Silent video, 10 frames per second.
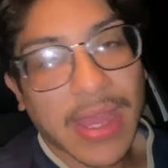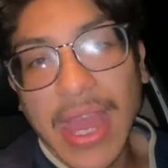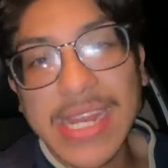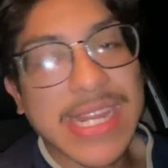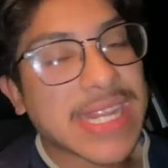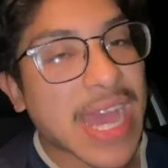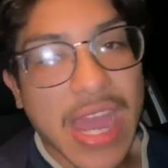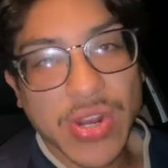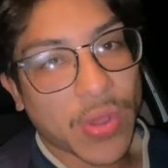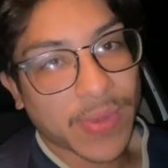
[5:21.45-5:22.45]
I did
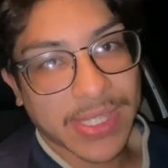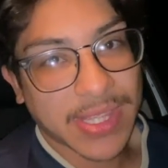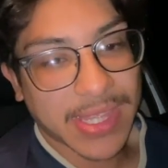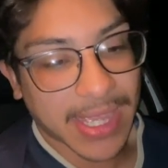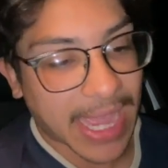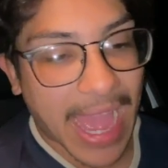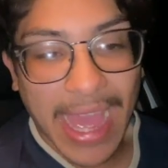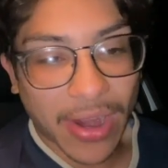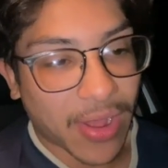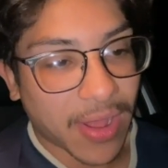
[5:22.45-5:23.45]
not know what to think
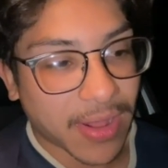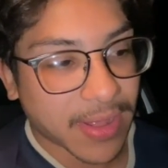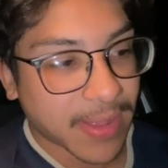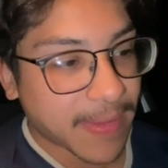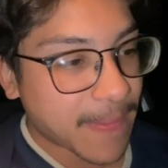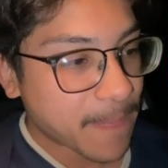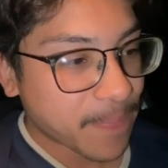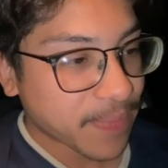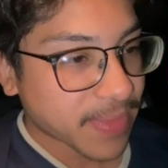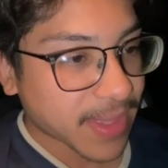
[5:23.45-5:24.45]
at all.
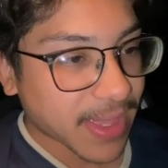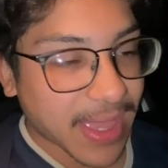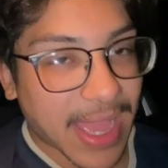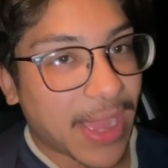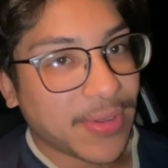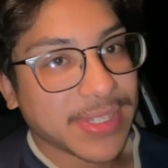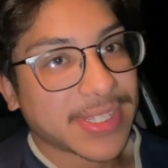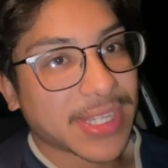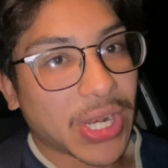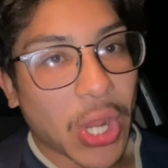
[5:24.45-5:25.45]
I
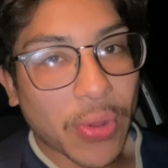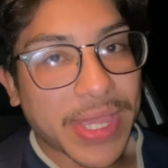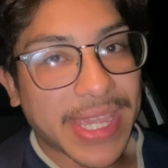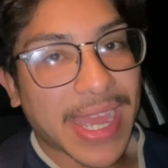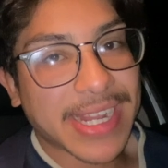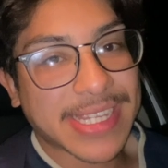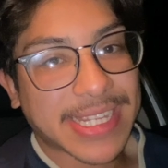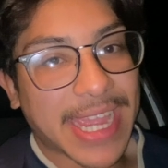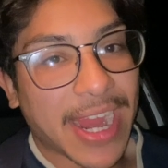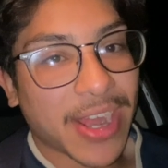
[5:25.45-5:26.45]
was low key kind of
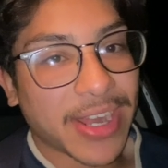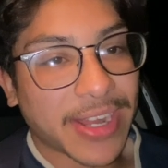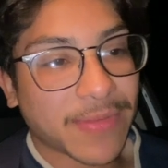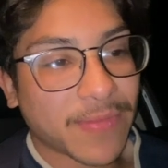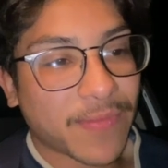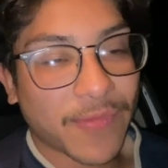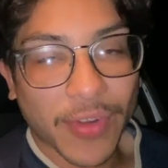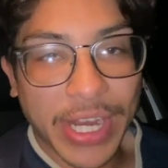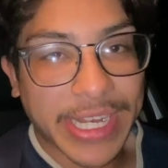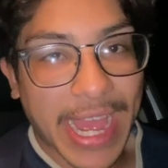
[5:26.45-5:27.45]
scared and
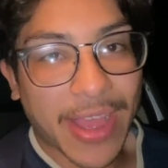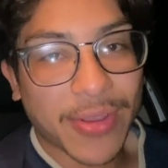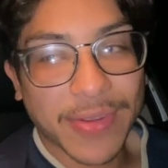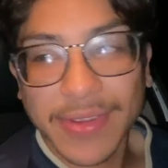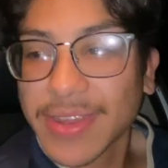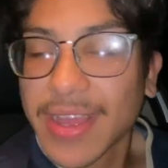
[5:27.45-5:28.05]
freaked out.